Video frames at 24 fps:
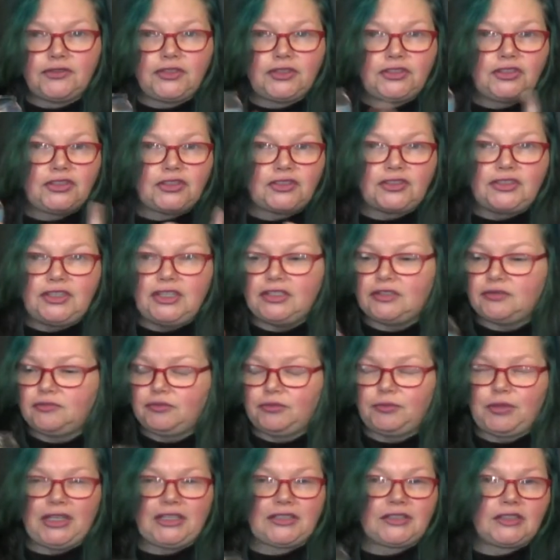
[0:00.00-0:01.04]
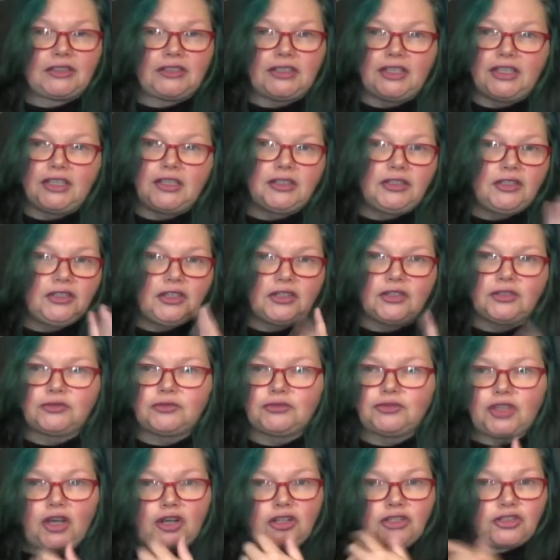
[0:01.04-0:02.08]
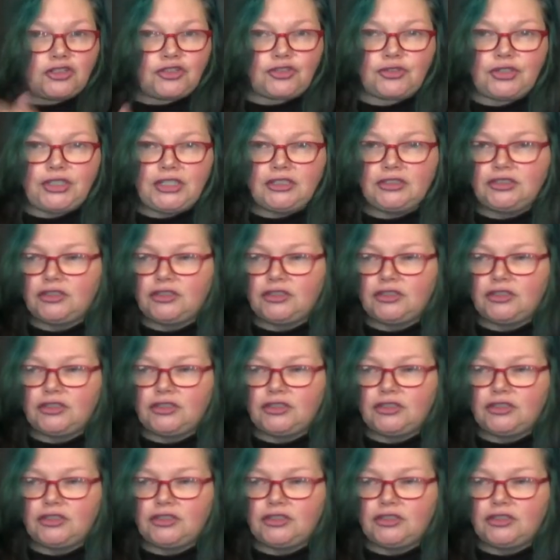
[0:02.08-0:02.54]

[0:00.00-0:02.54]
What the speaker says: You just need basically, Dollar Tree,